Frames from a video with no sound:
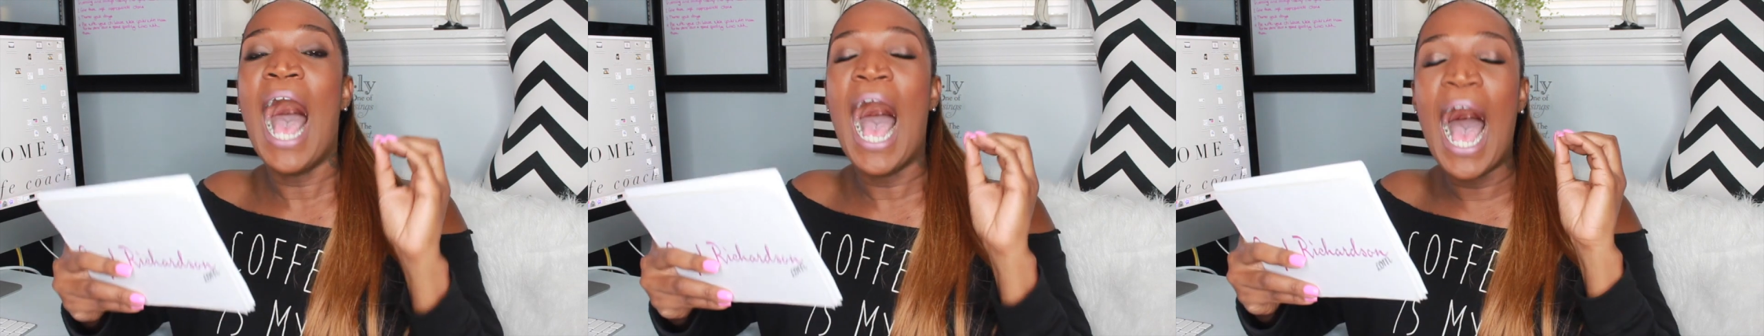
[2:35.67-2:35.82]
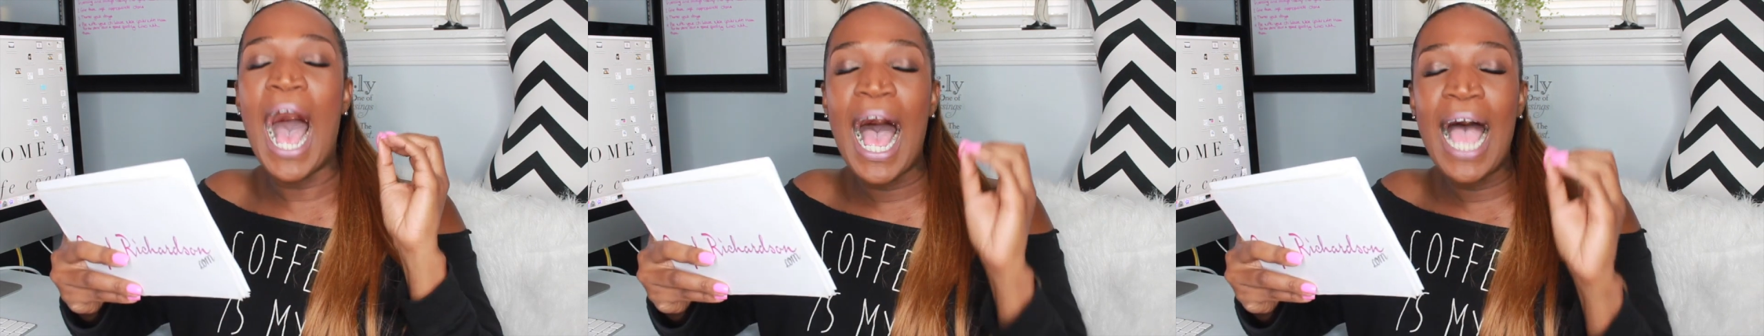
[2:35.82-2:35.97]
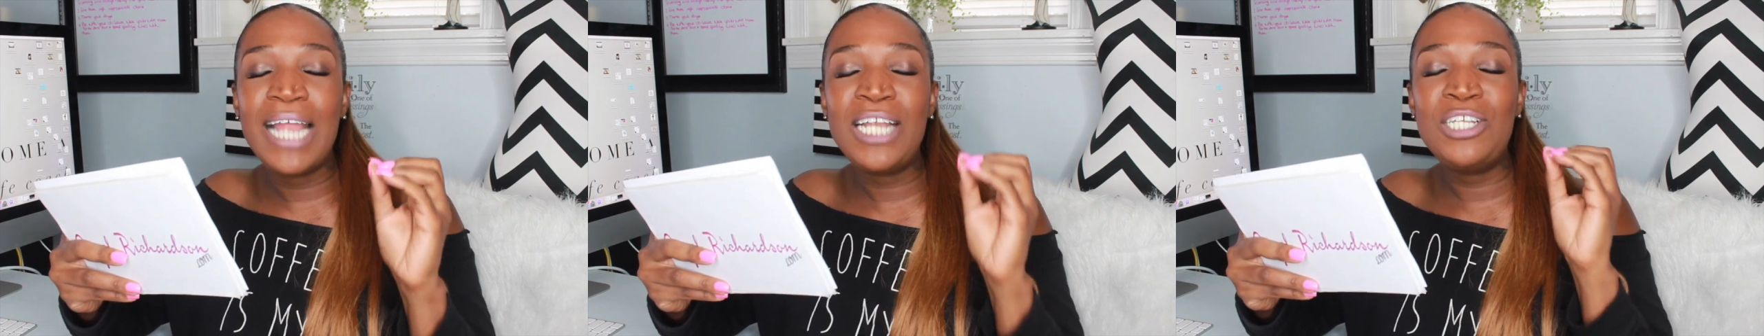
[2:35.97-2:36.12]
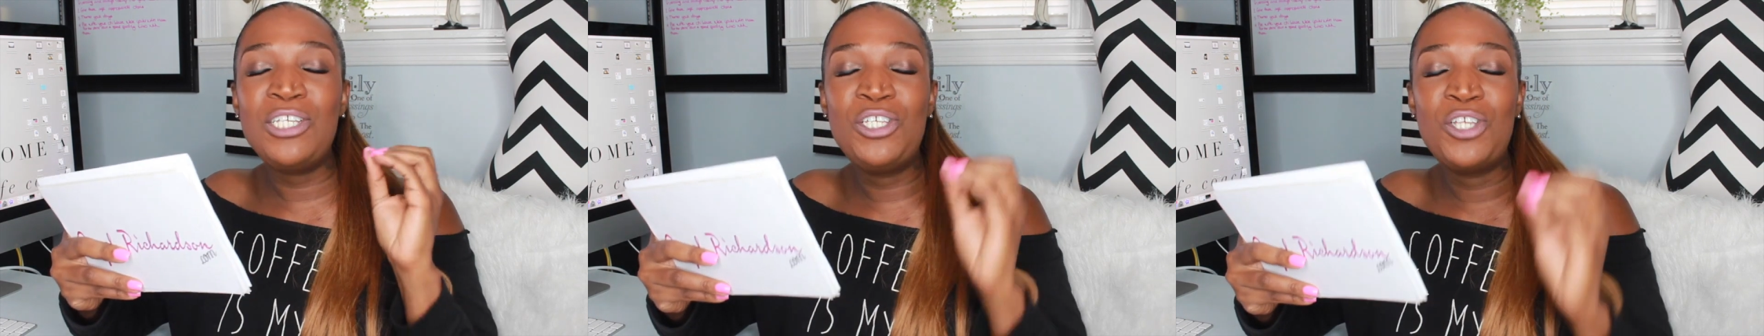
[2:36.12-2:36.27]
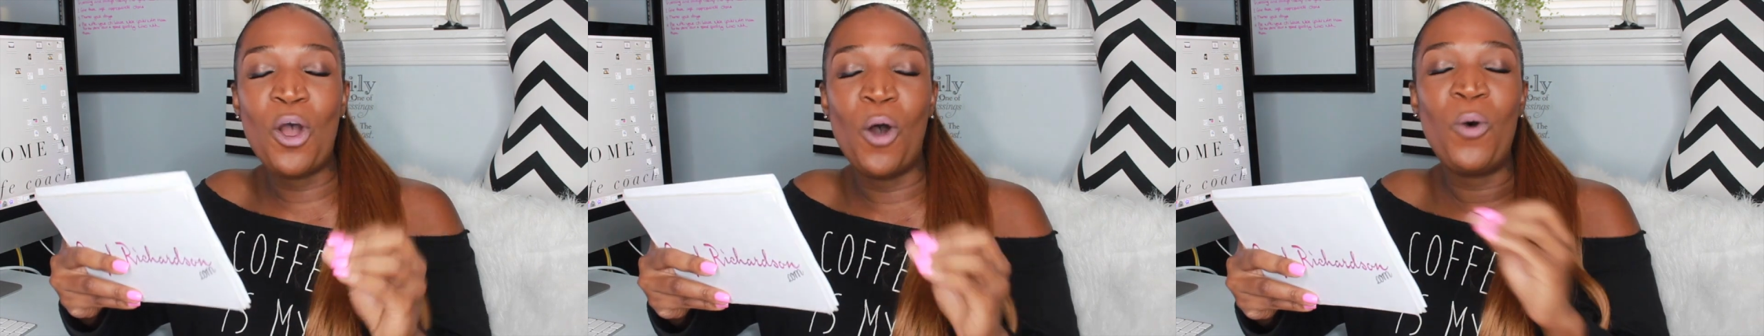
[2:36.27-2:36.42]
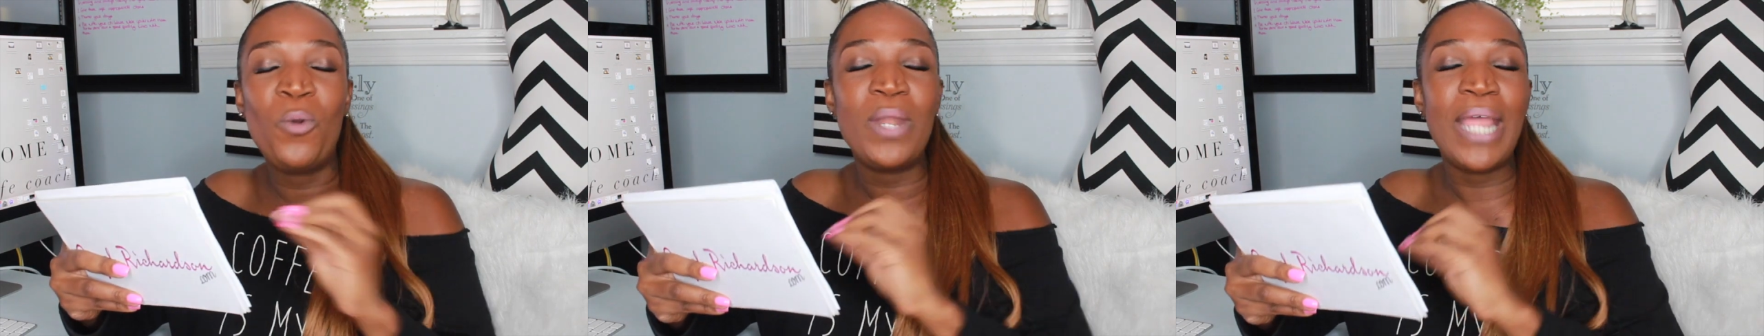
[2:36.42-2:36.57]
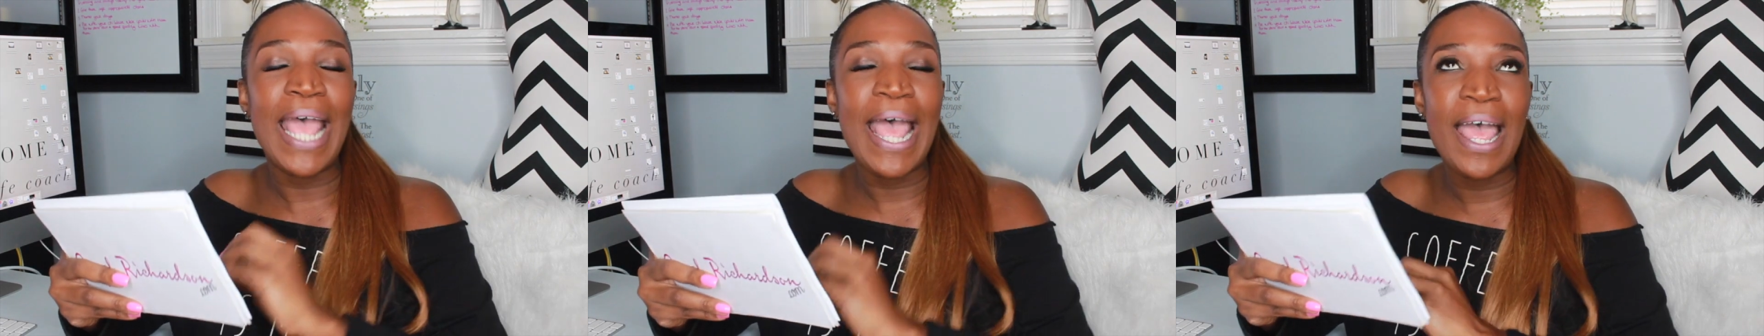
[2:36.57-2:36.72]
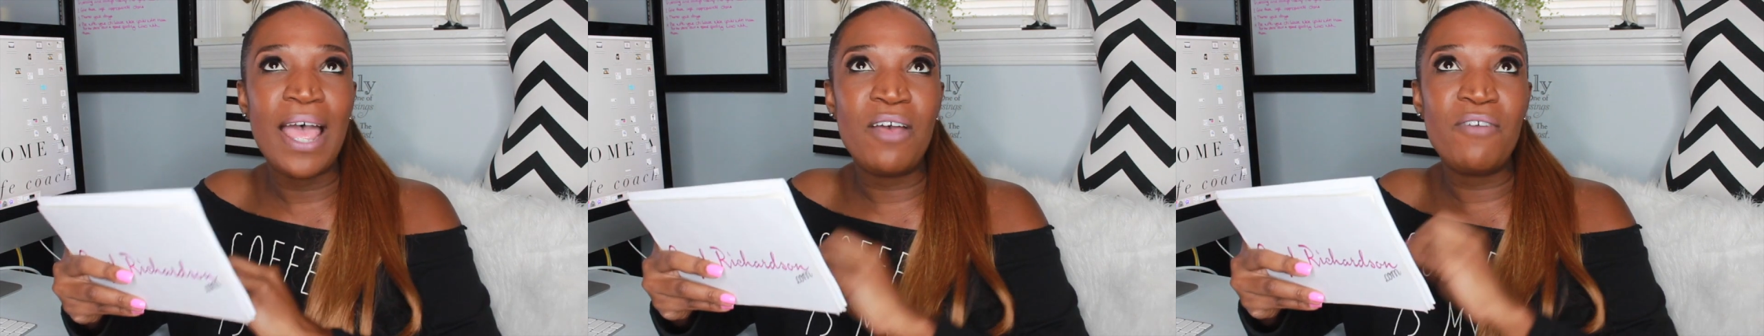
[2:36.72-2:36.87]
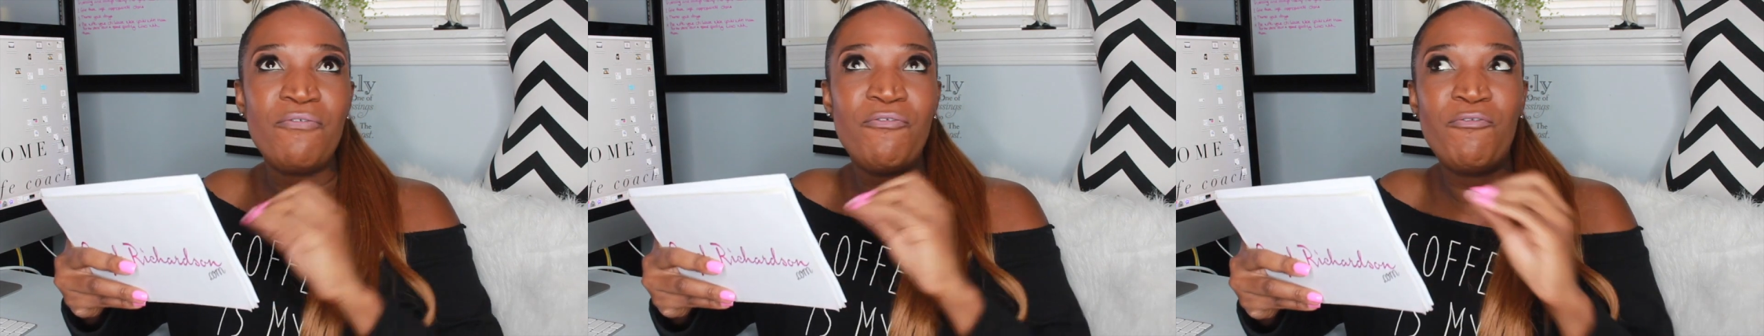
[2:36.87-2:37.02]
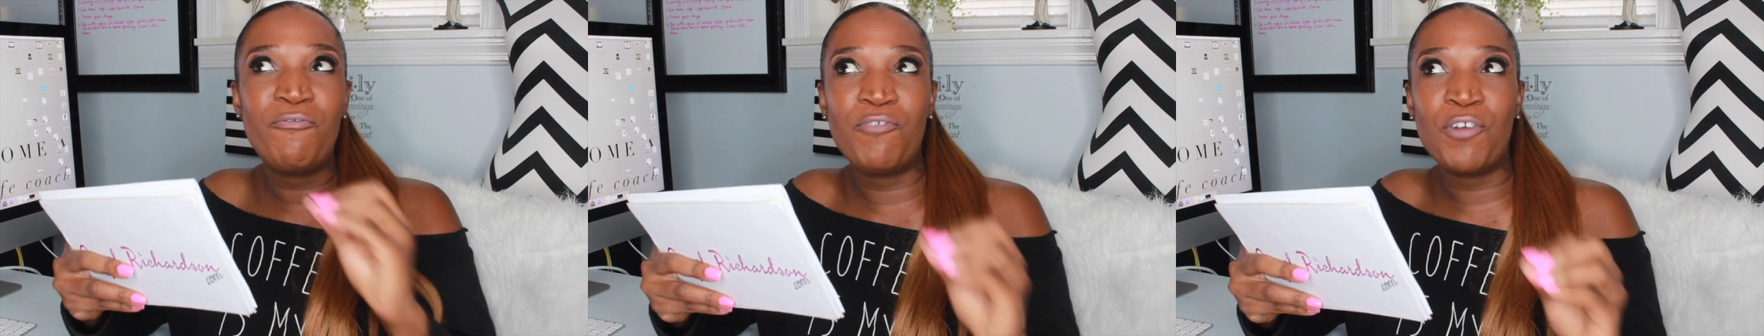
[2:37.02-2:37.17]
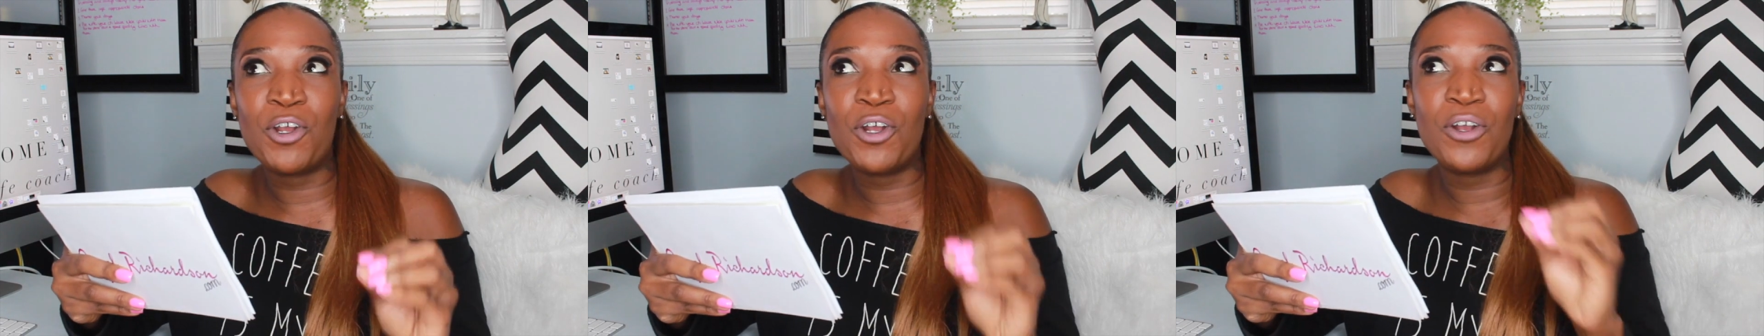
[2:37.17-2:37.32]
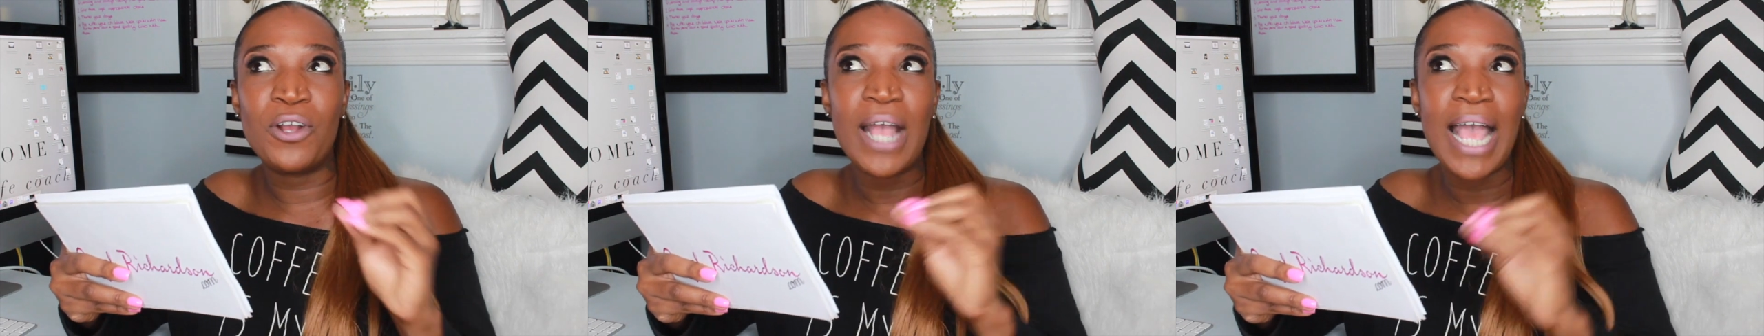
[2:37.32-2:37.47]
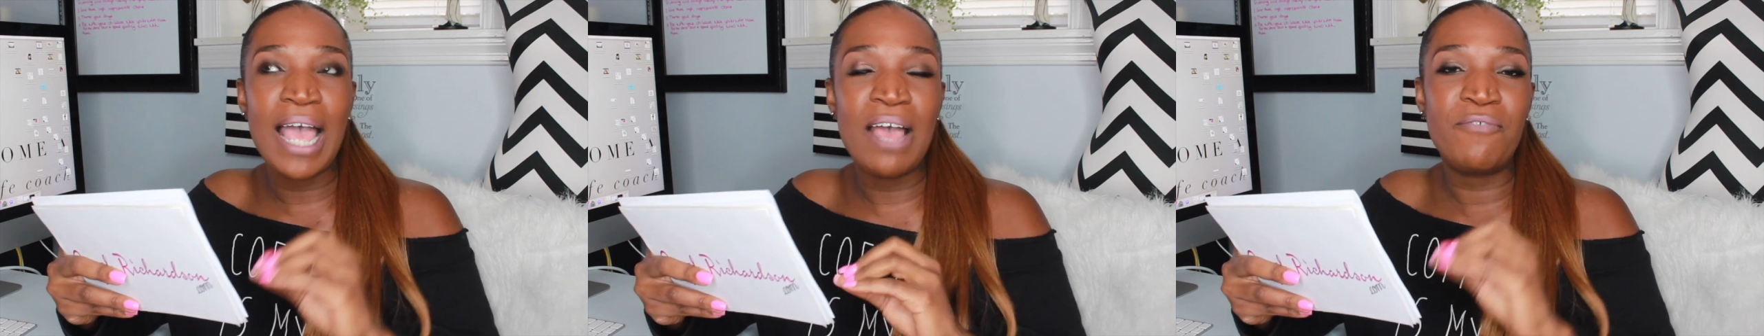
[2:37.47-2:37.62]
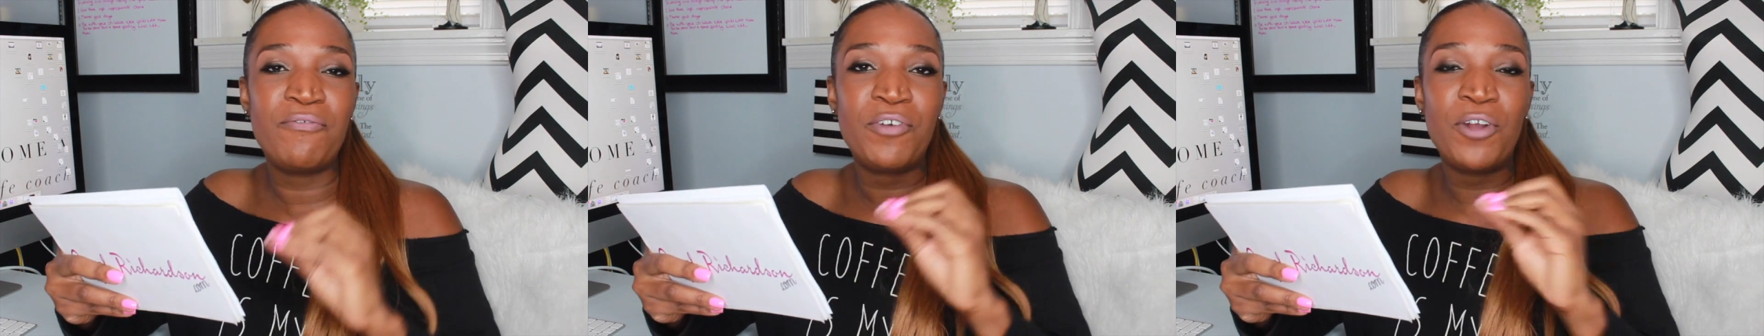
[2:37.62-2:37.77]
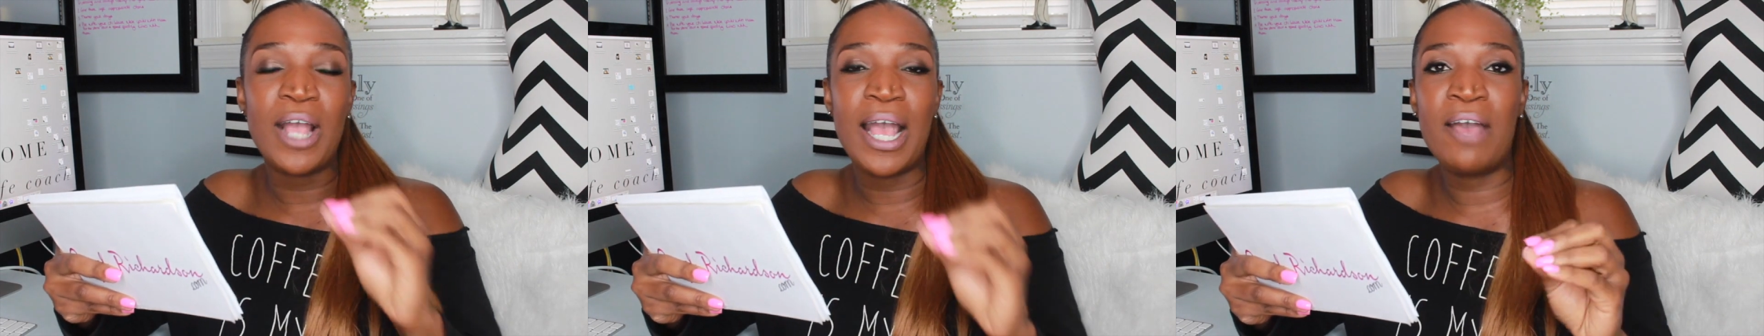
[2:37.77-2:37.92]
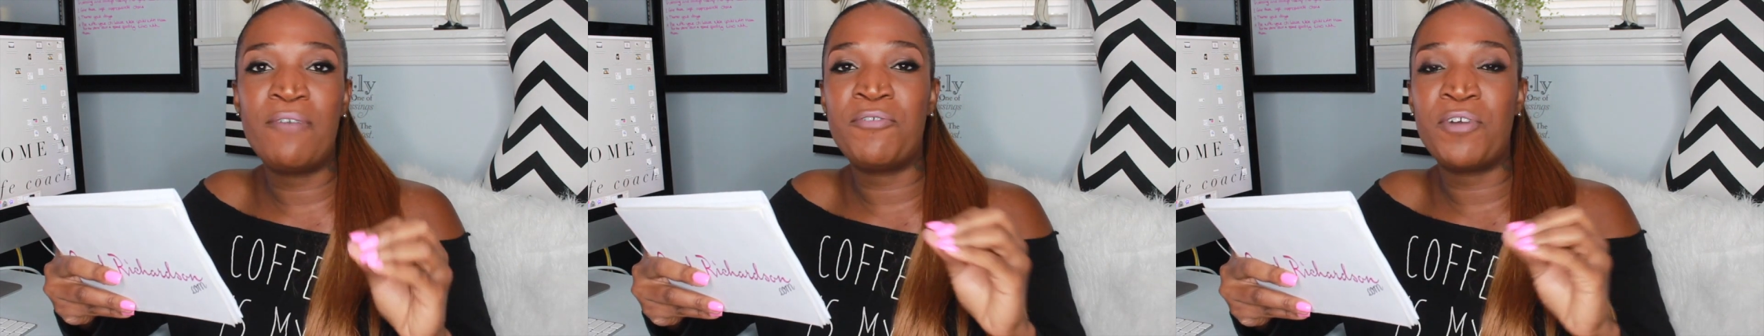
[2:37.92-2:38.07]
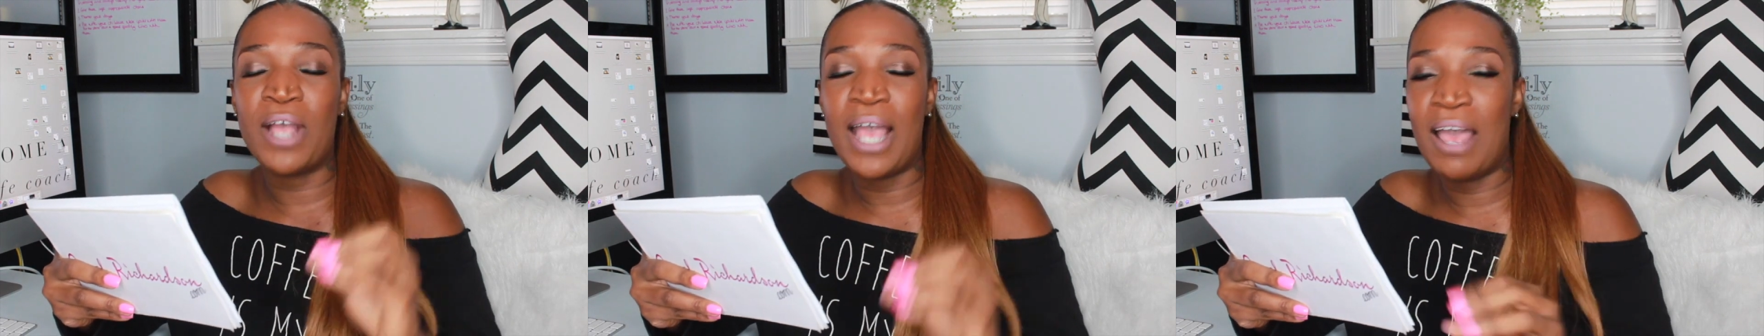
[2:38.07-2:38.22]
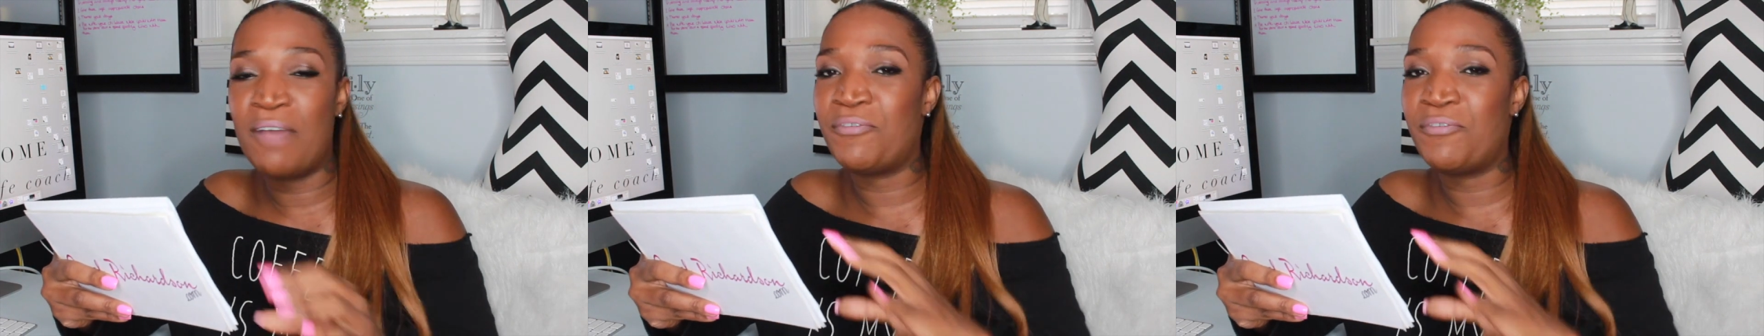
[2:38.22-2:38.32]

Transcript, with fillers: I don't ever, ever, ever,